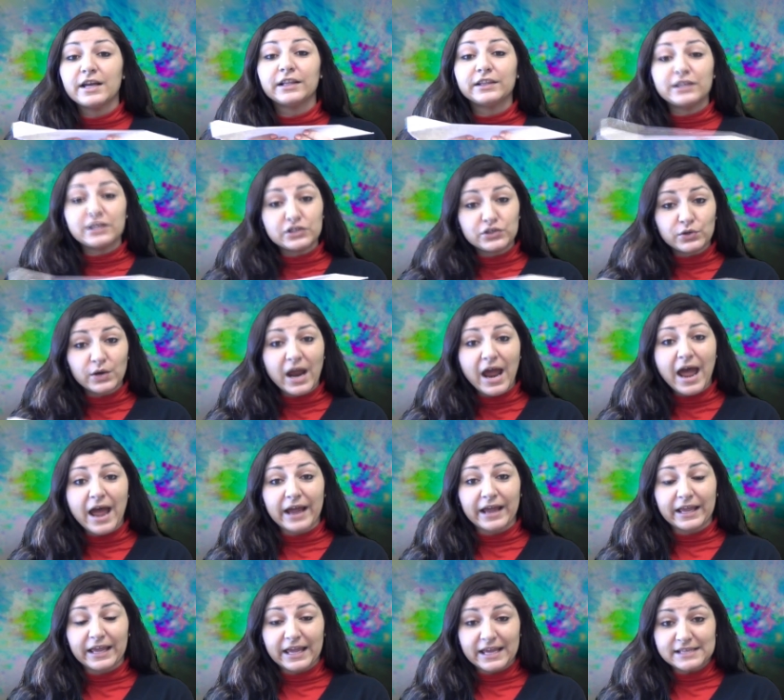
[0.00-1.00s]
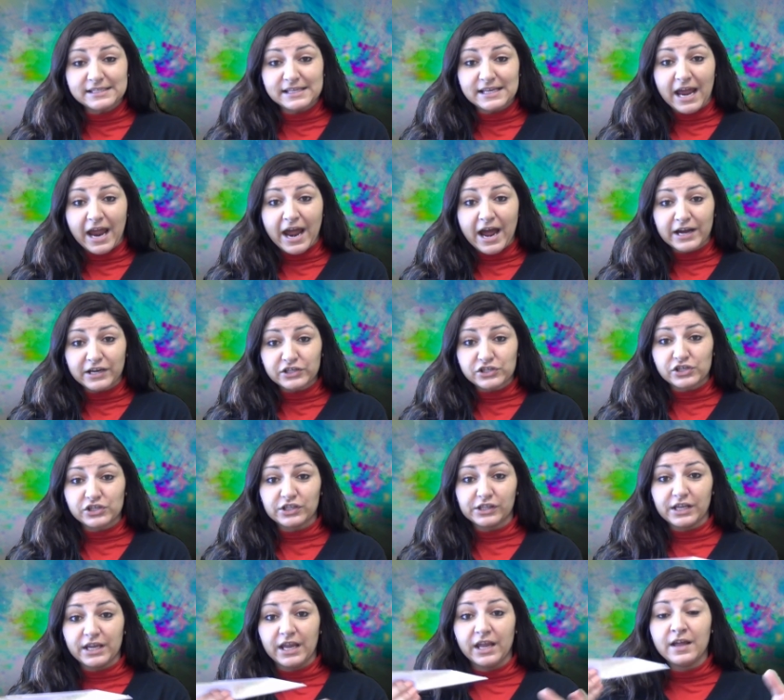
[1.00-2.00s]
The drag is
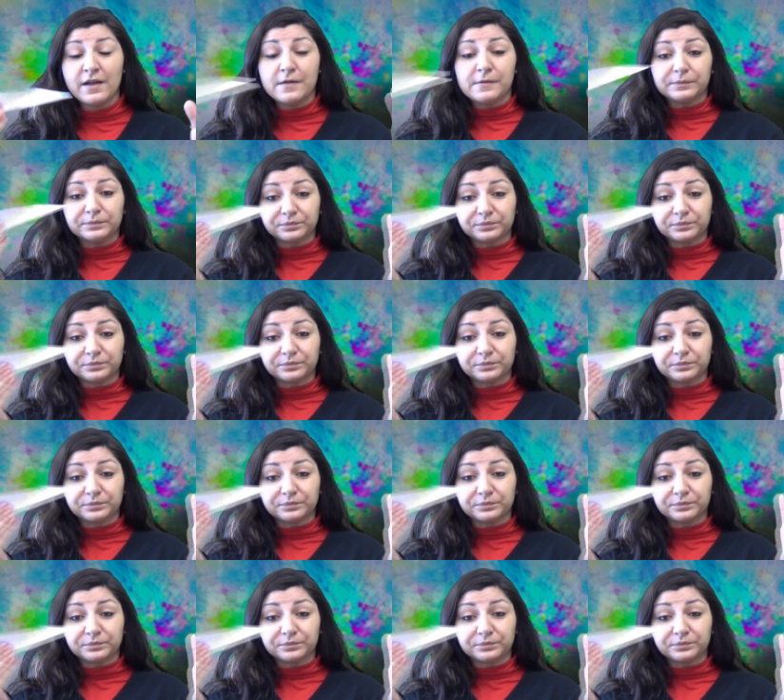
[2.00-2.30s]
actually